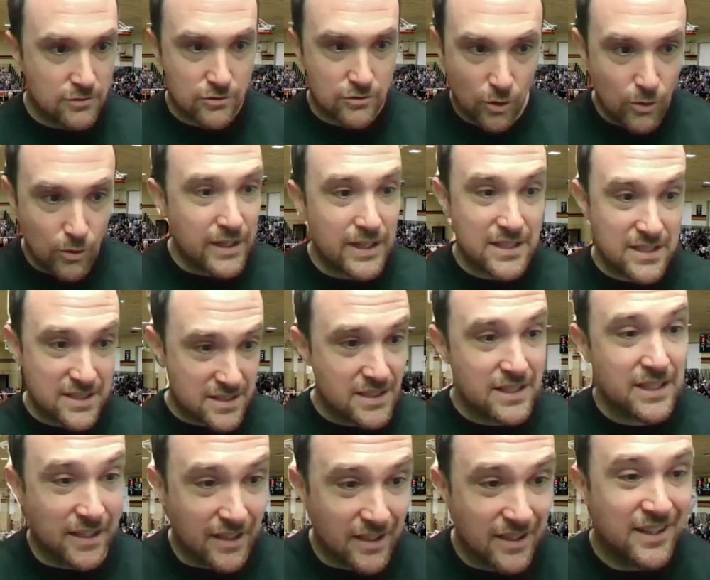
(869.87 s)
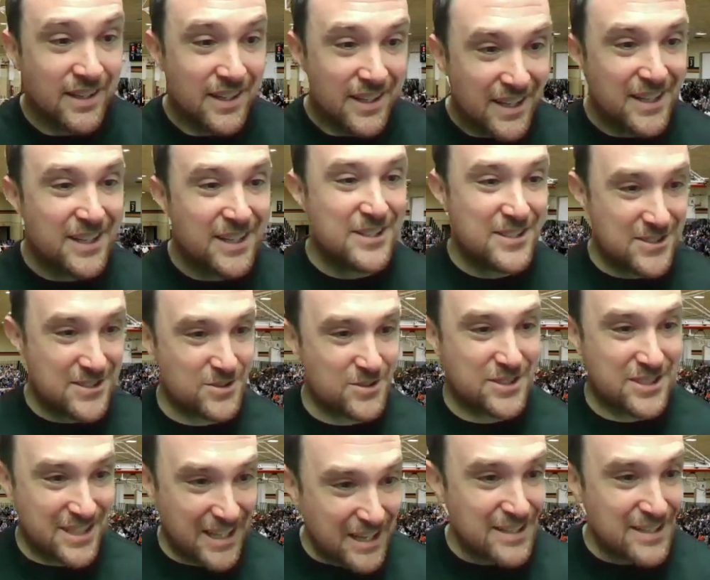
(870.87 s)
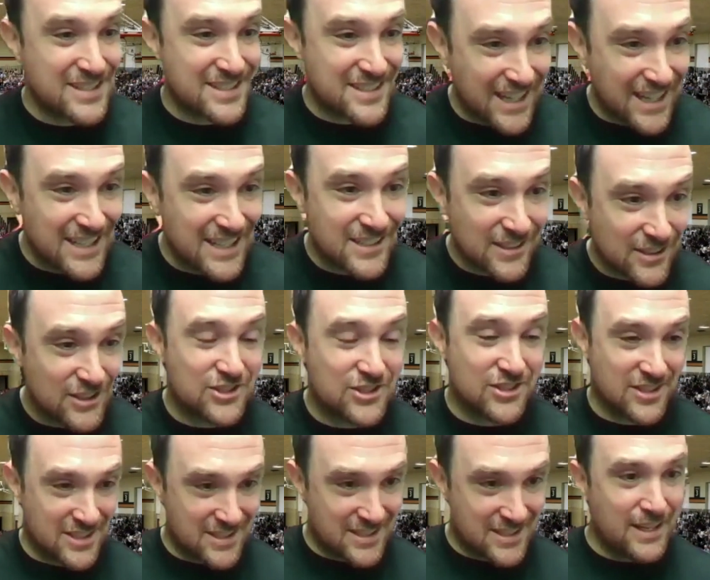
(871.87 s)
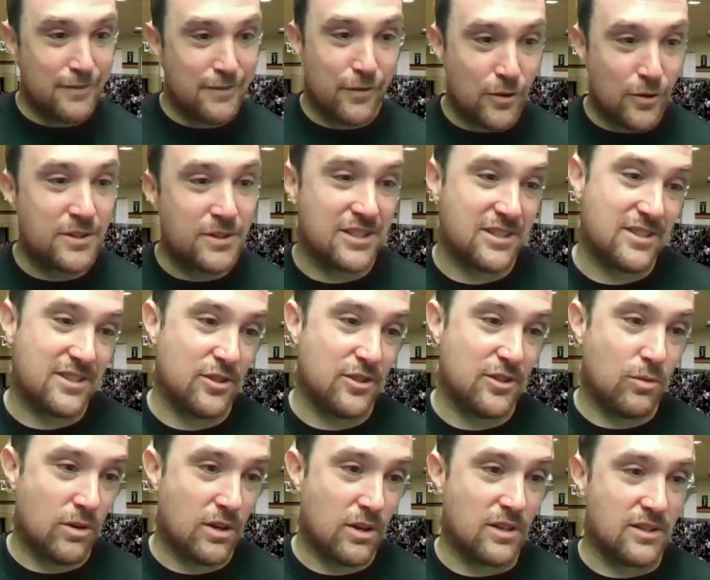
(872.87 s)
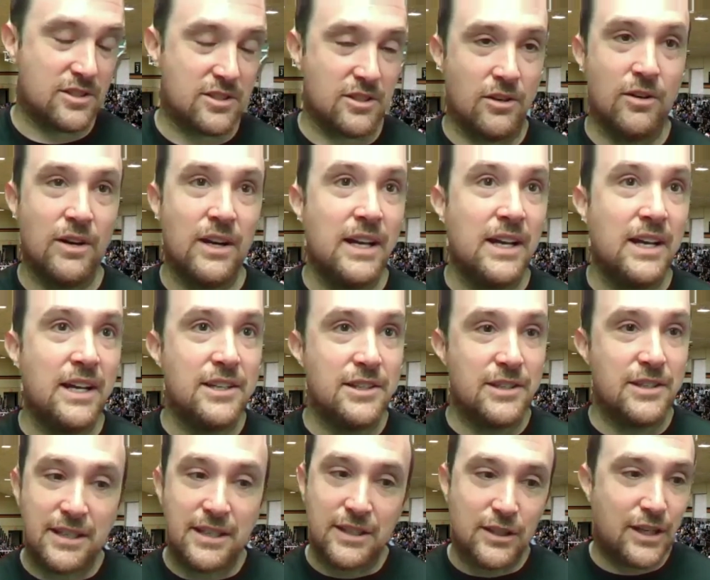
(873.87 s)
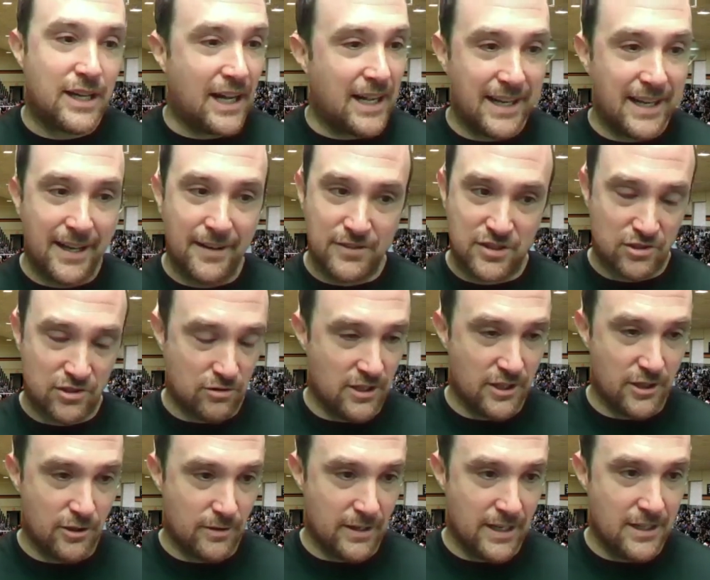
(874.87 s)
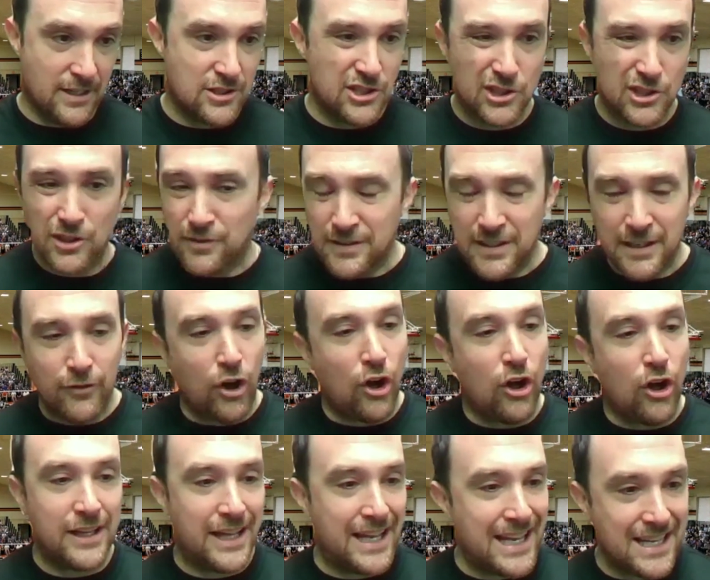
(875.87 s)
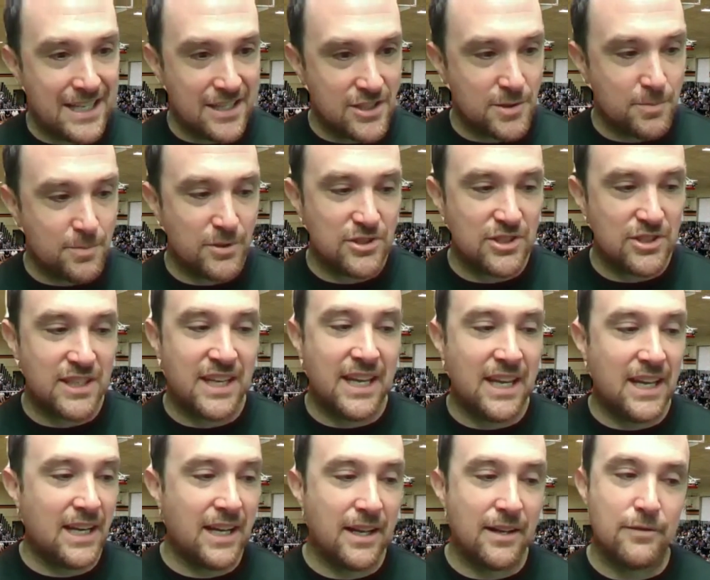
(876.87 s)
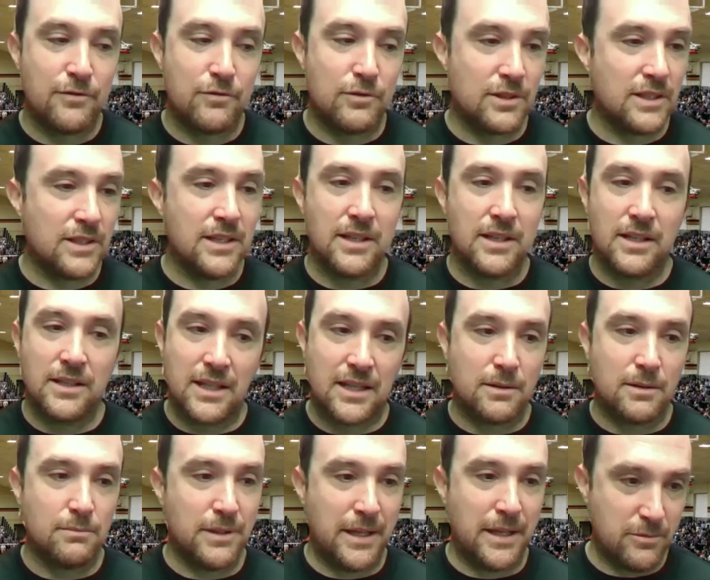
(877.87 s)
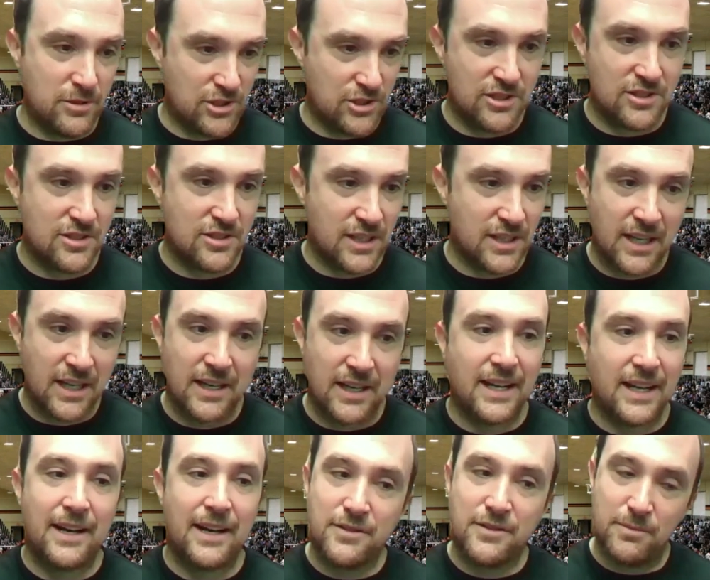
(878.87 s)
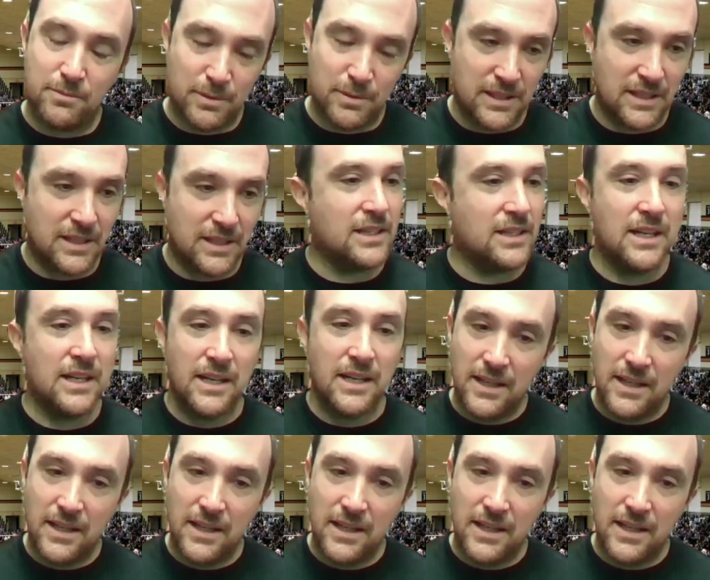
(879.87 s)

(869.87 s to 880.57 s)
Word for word: don't get a c you know stay stay diligent stay focused on your work so you, you got to have strong grades you don't have to have all a's but you can't have really a lot of blemishes you kind of have to be